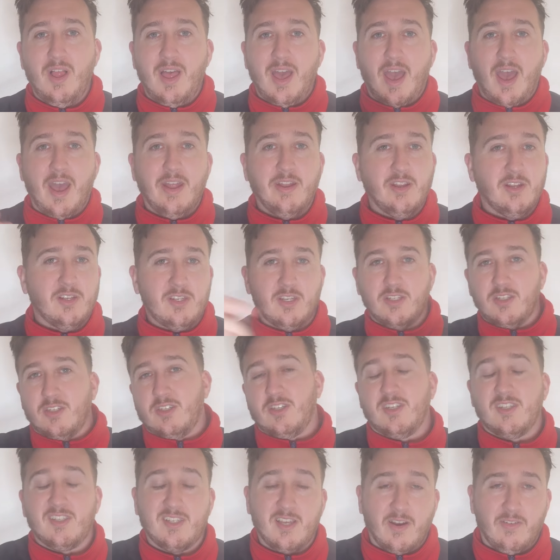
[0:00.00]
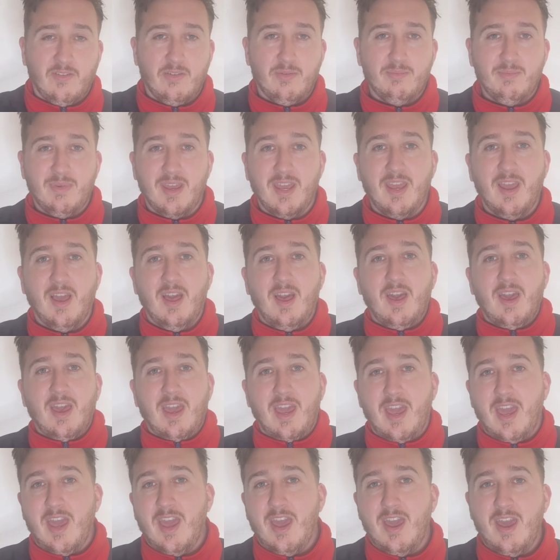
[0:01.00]
and you're just discovering me
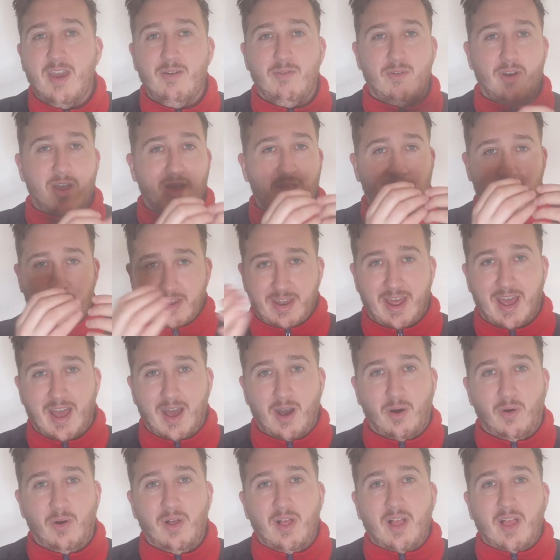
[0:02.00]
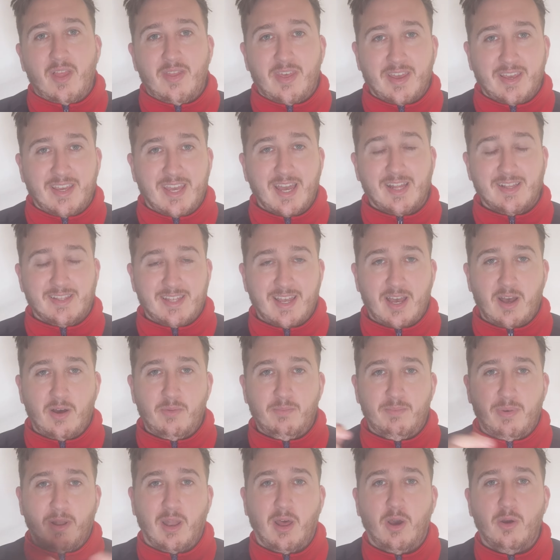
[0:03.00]
here and now, then get
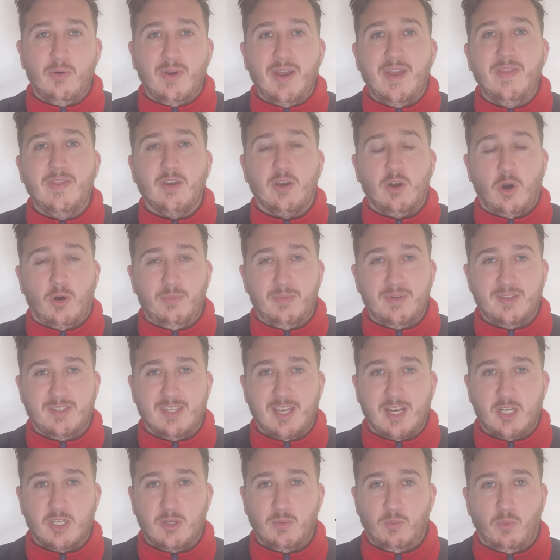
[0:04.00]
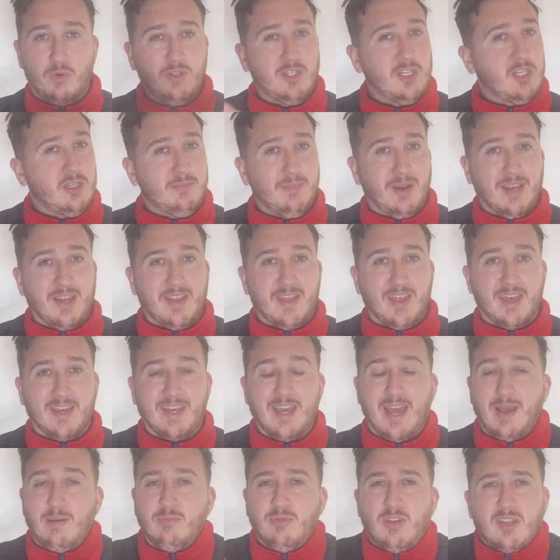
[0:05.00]
down below in the comment section. What did you make of that
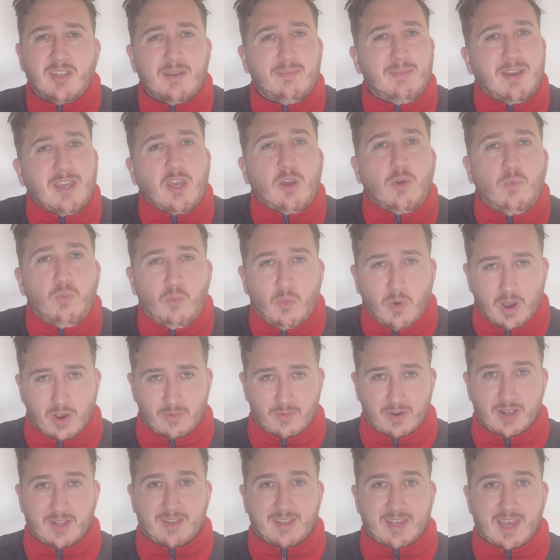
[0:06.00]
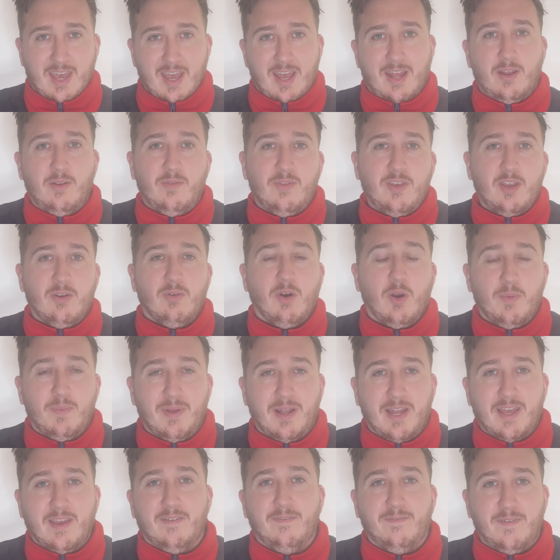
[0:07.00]
game? Does it make you worried ahead of the Europa
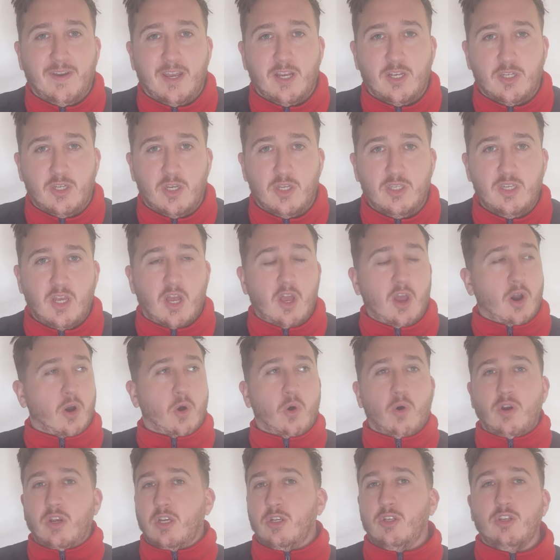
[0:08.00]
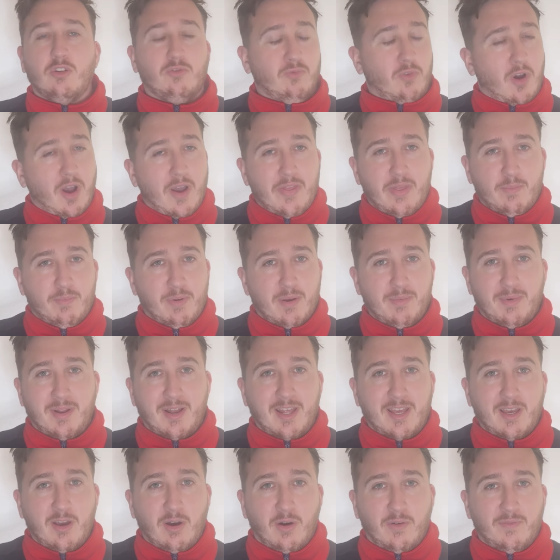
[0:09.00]
League fixtures? Or are you just writing the Premier
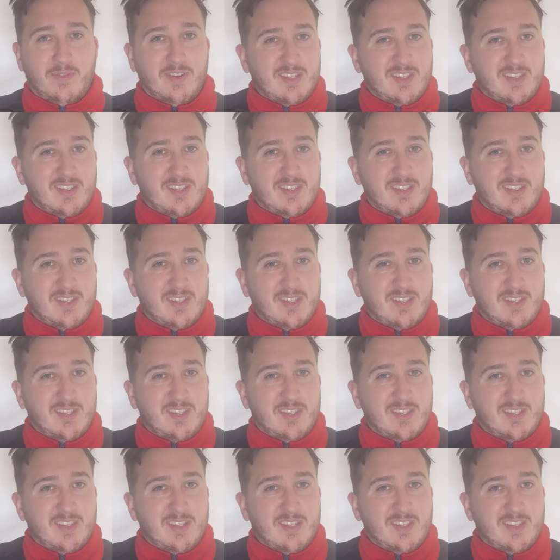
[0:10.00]
League off?